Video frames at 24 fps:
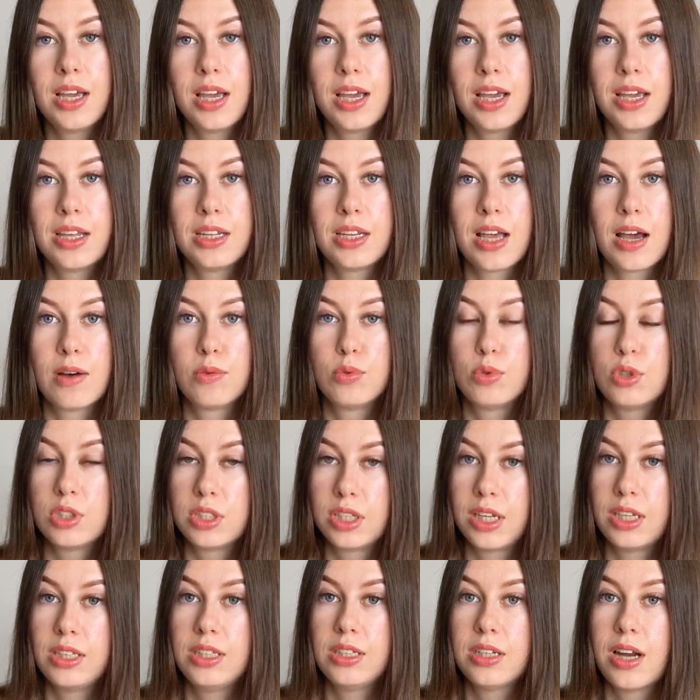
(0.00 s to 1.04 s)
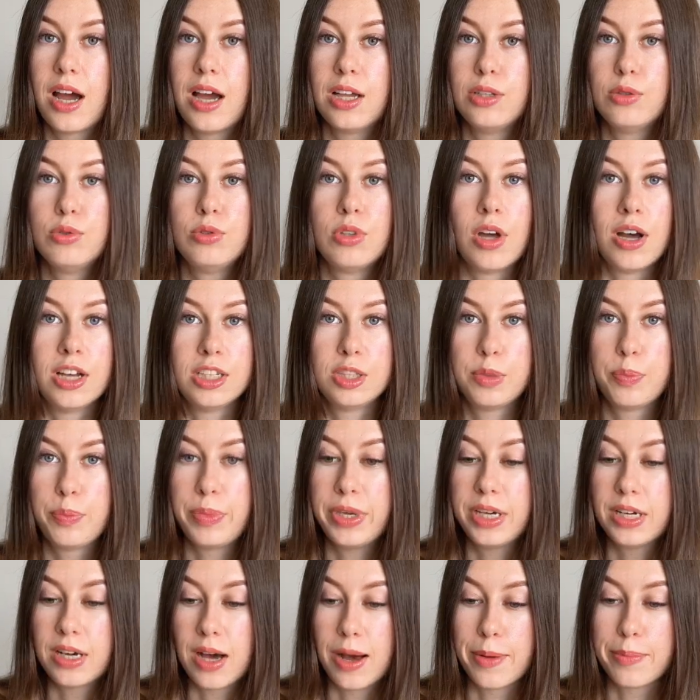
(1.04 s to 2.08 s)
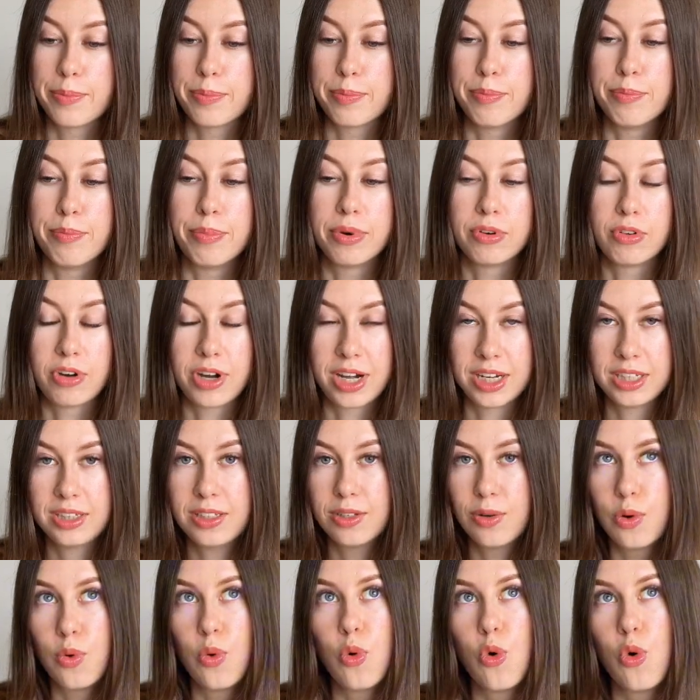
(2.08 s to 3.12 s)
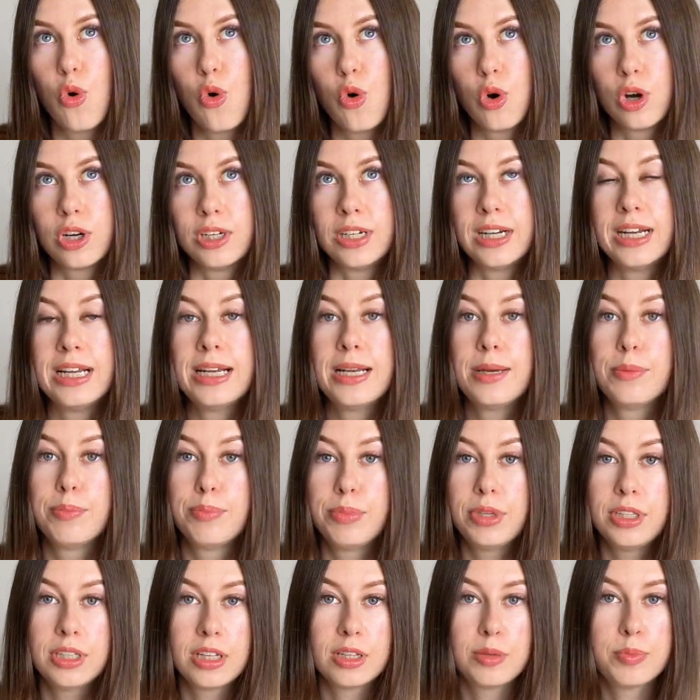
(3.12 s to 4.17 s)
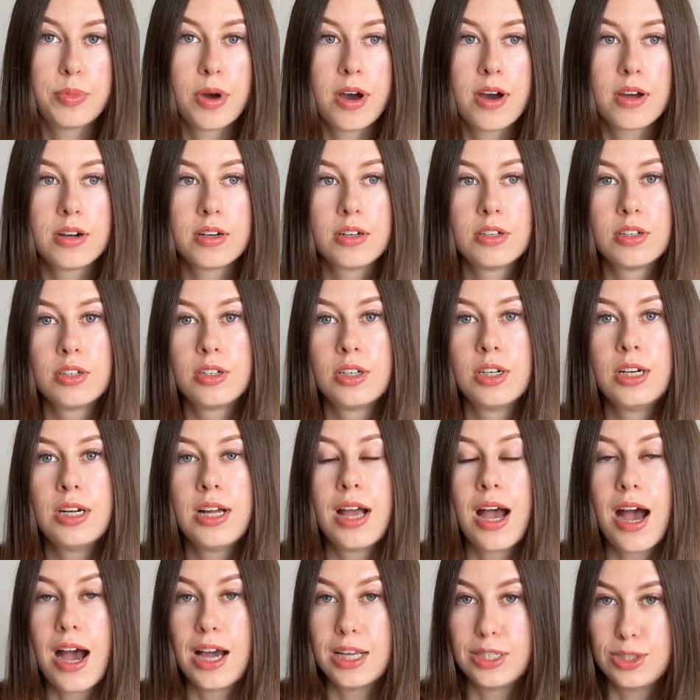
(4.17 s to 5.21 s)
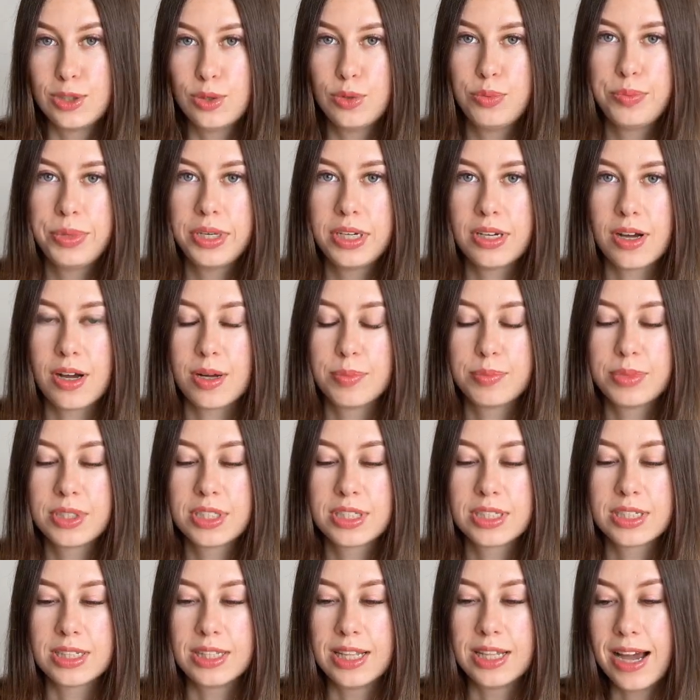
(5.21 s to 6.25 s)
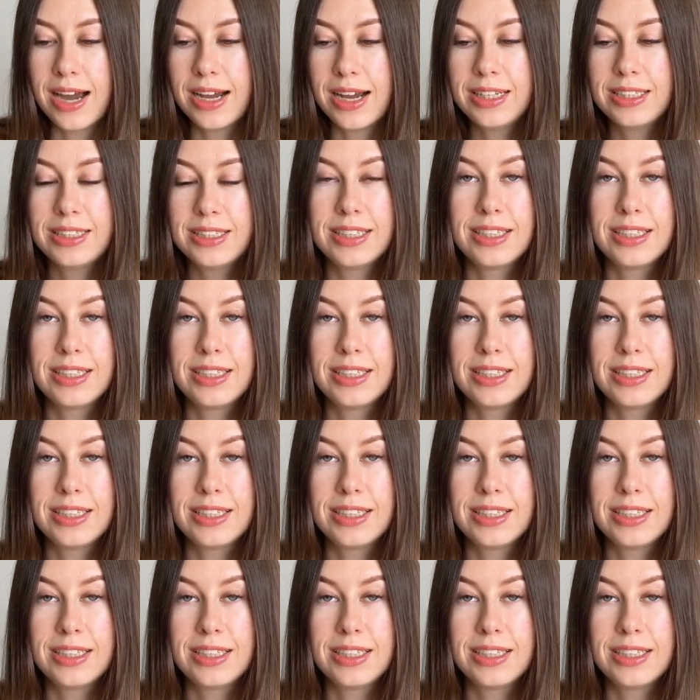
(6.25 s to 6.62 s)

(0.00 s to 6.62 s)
And I would say that I do not pick up bread or peanut butter. I do pick up slight